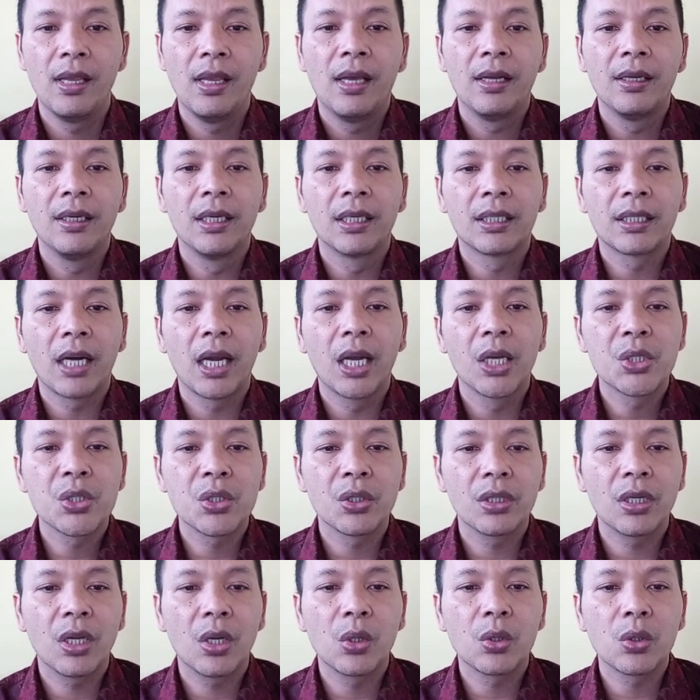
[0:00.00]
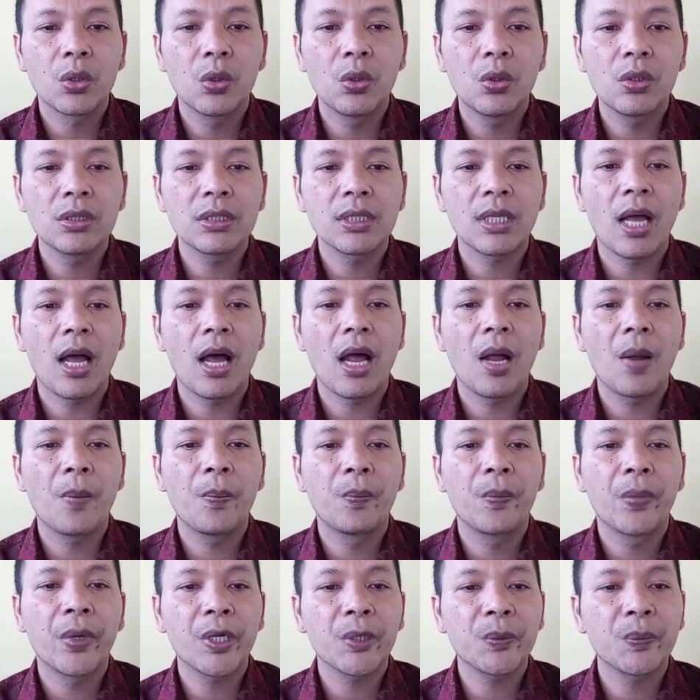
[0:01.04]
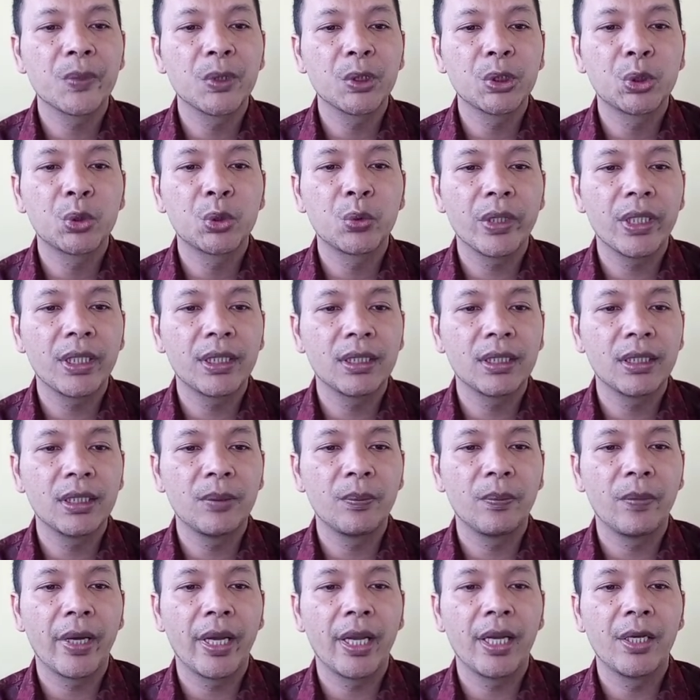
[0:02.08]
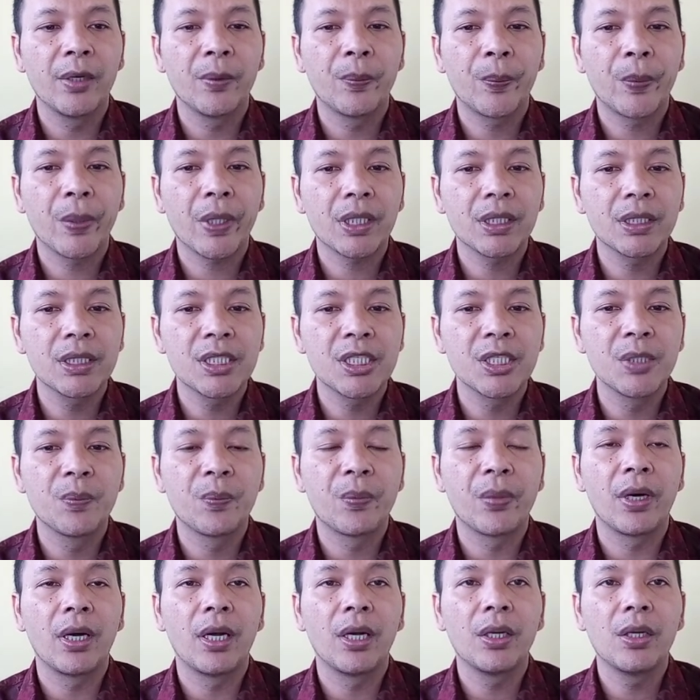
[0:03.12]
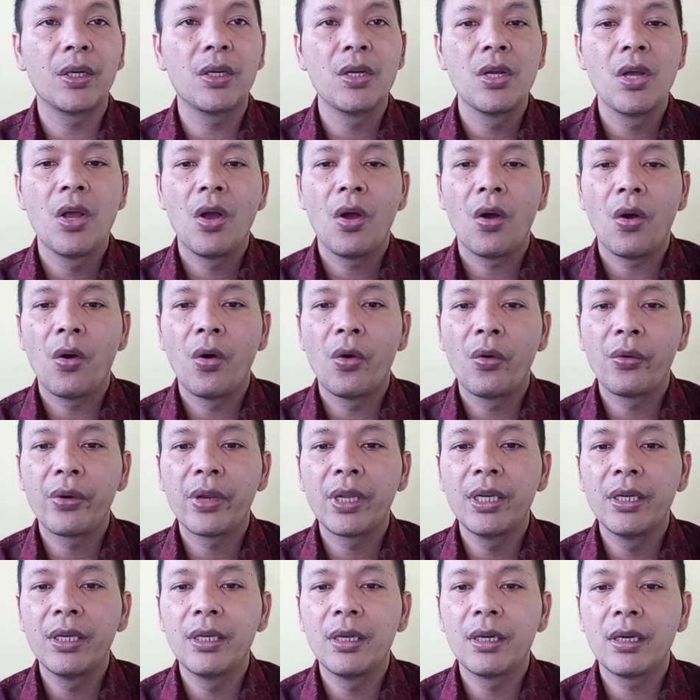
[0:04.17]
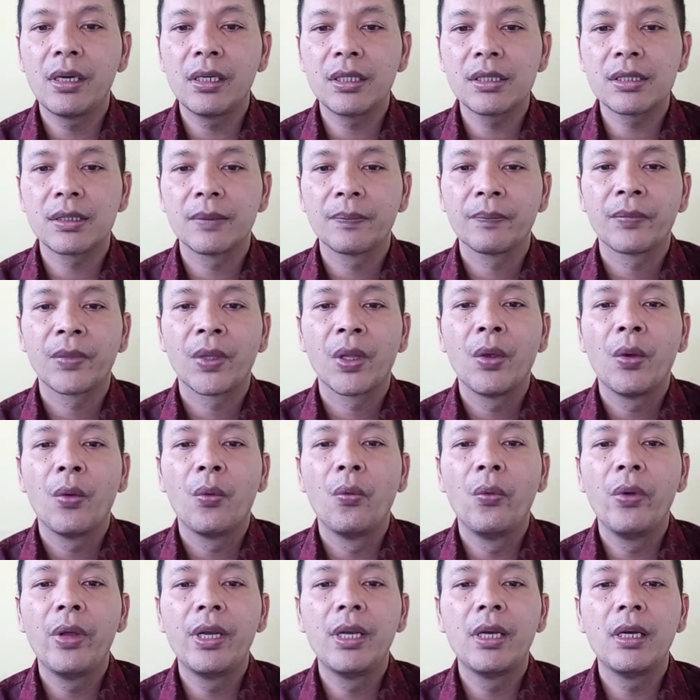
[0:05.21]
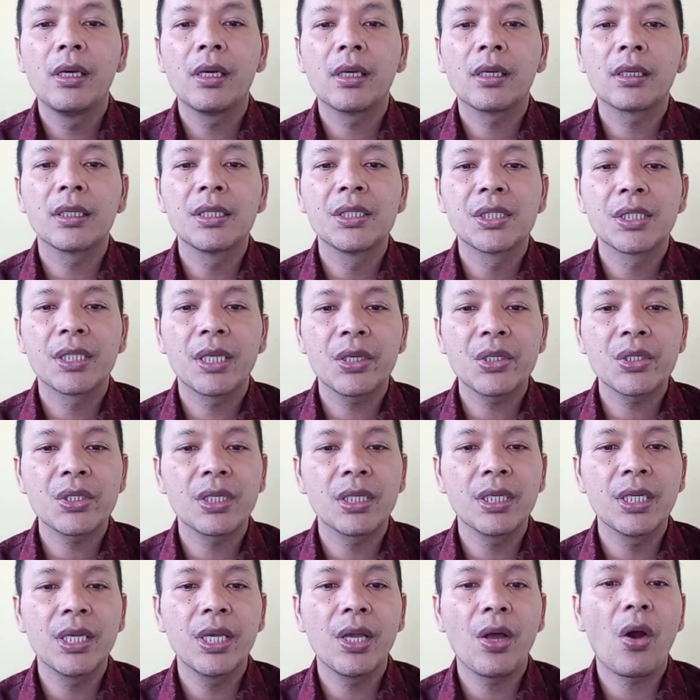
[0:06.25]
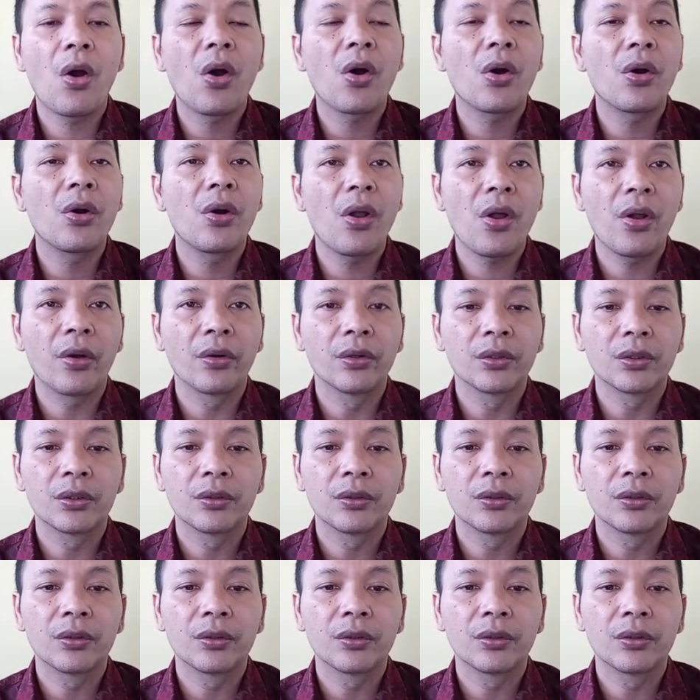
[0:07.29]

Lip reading: The traditional rules are perpetuated by the participant or readers, whether consciously or not.